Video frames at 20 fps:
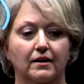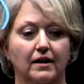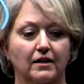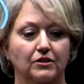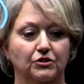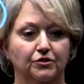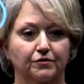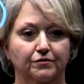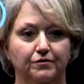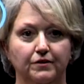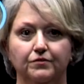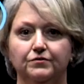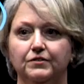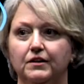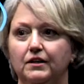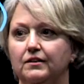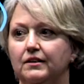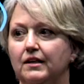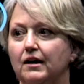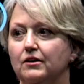an extra
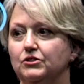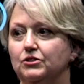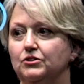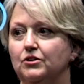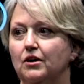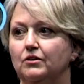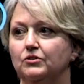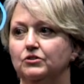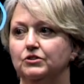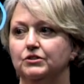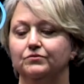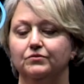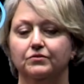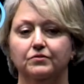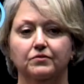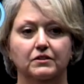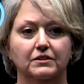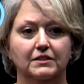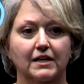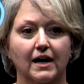$15,000 of
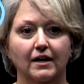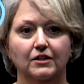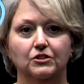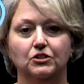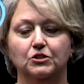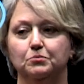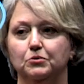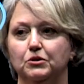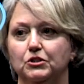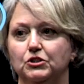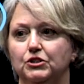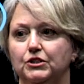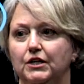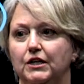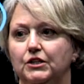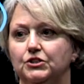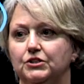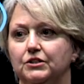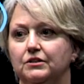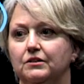tax
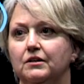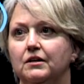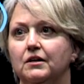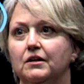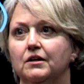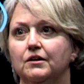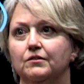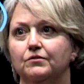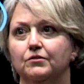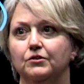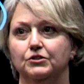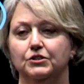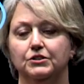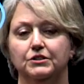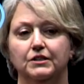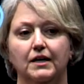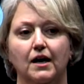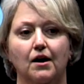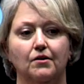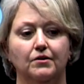depreciation
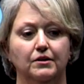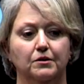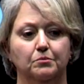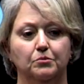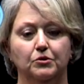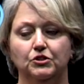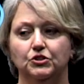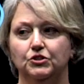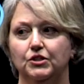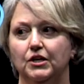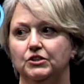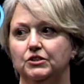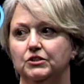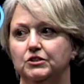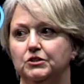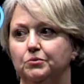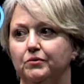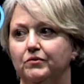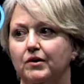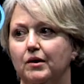versus accounting
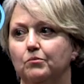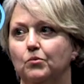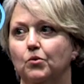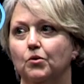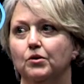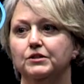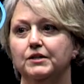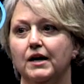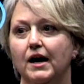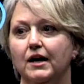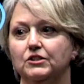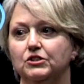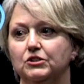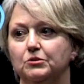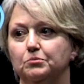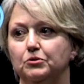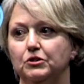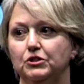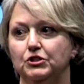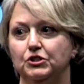depreciation. So we've got more tax
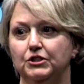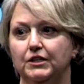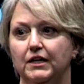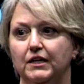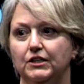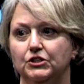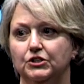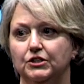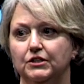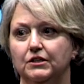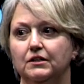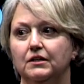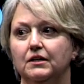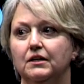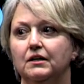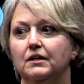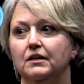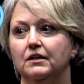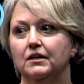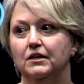depreciation
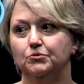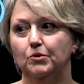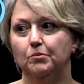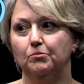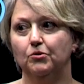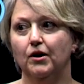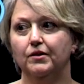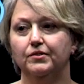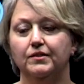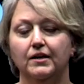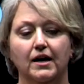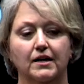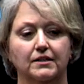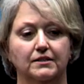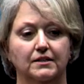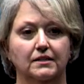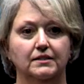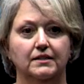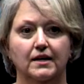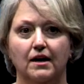because we brought the
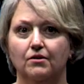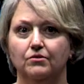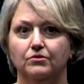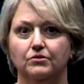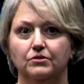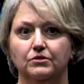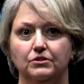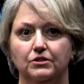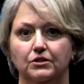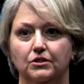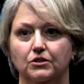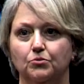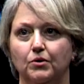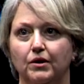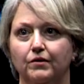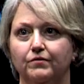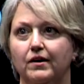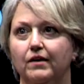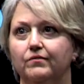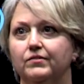asset down to the
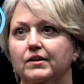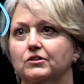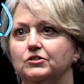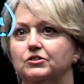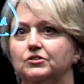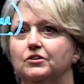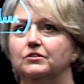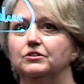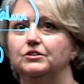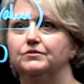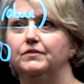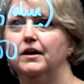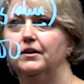$25,000